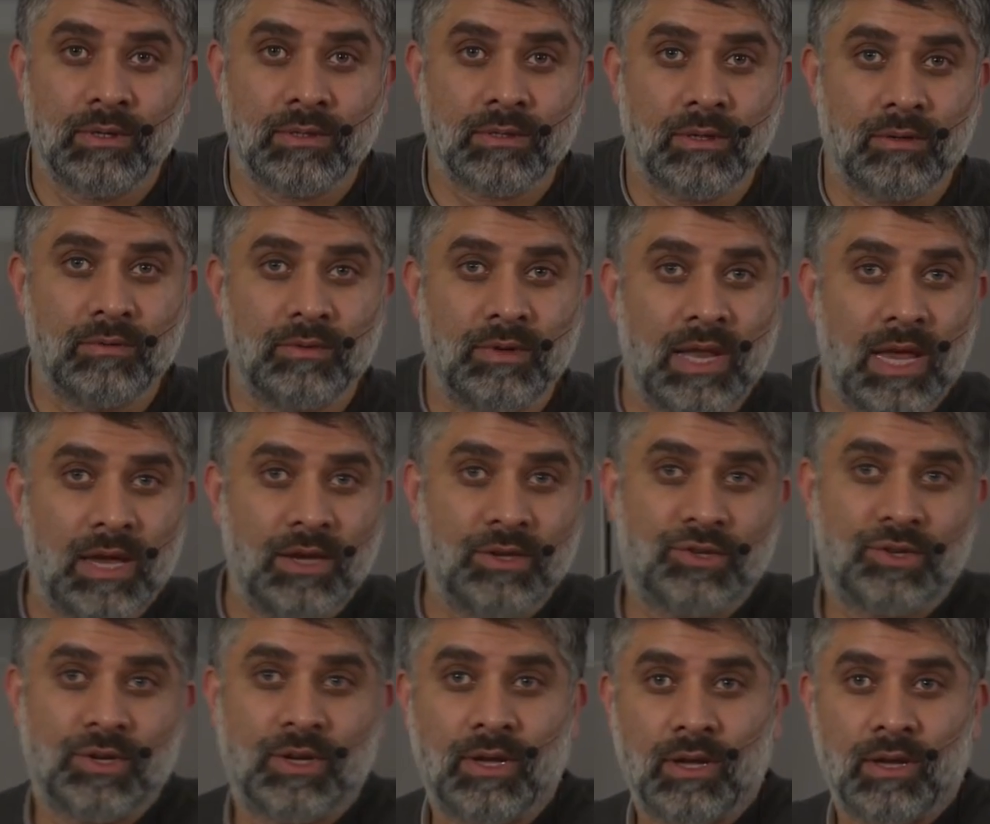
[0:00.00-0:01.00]
So
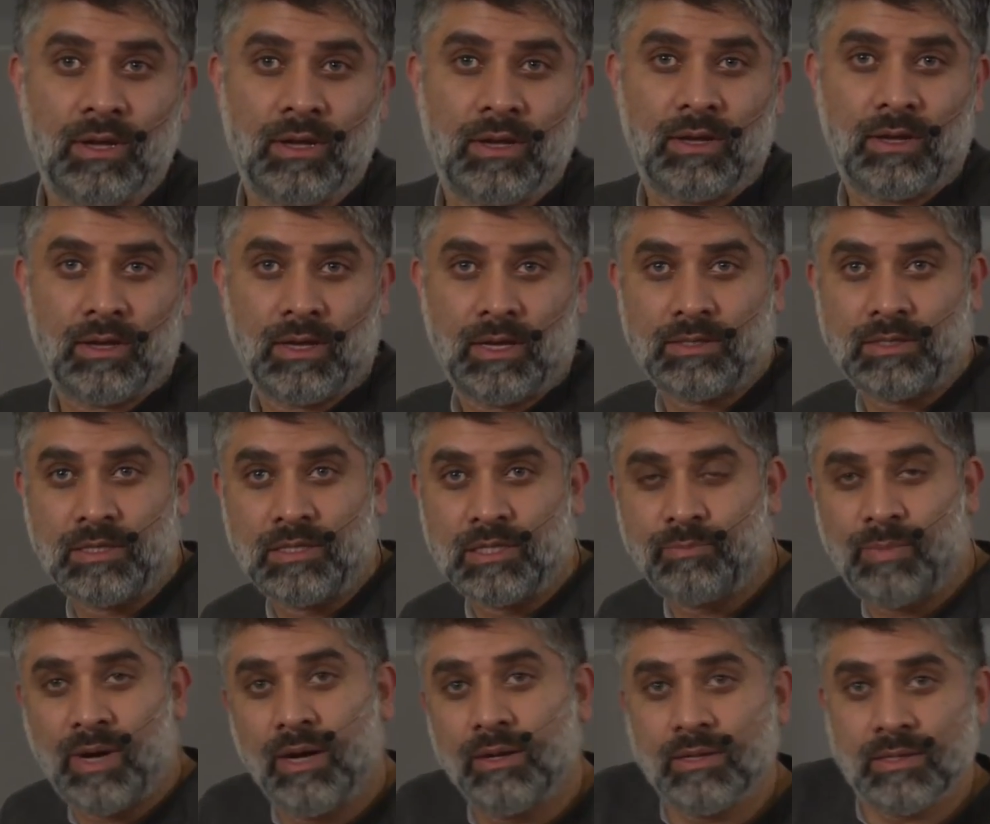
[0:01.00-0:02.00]
nature has
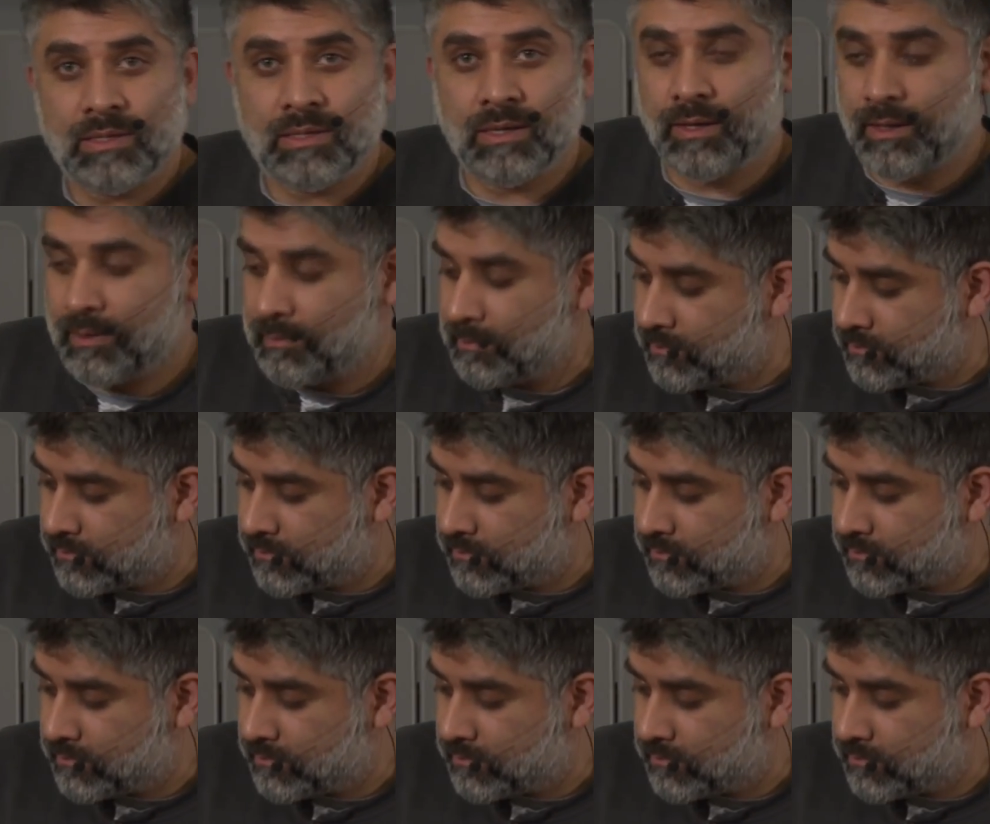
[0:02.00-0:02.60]
inspired us here.